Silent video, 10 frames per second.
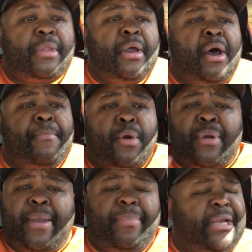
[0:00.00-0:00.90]
My
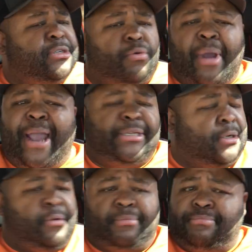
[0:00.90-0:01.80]
red beans and rice
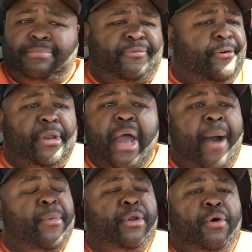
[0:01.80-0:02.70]
are
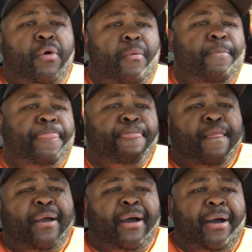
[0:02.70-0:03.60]
phenomenal.
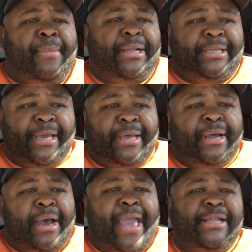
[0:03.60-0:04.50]
I did
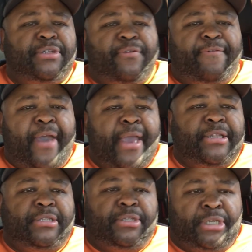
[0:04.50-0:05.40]
etouffee
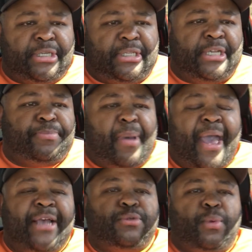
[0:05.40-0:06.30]
just this
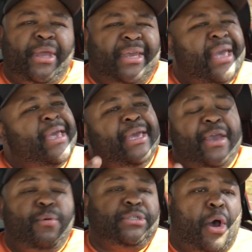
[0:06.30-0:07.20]
past week.
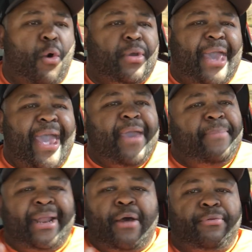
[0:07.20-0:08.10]
It was okay,
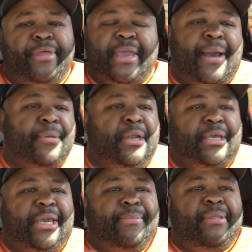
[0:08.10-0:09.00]
but I don't think I'm going
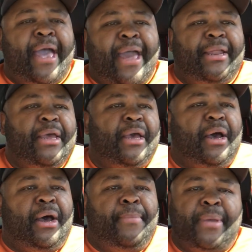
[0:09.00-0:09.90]
to keep that.
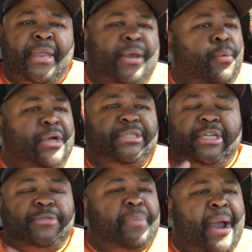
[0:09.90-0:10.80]
And it wasn't
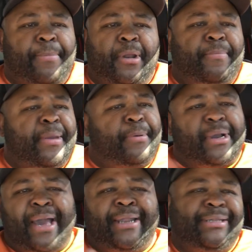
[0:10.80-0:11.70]
as popular. People
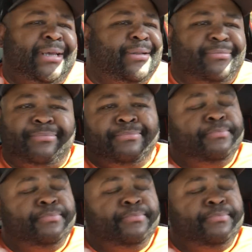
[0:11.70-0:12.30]
kind of didn't